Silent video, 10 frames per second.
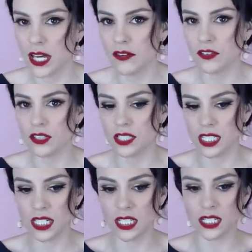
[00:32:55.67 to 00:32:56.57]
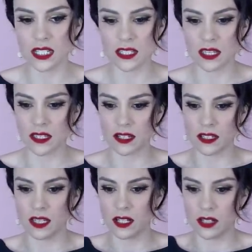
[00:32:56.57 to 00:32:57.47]
ever need. It's like
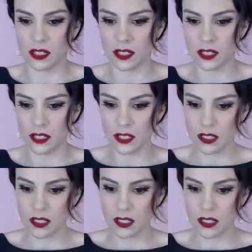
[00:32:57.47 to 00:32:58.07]
a little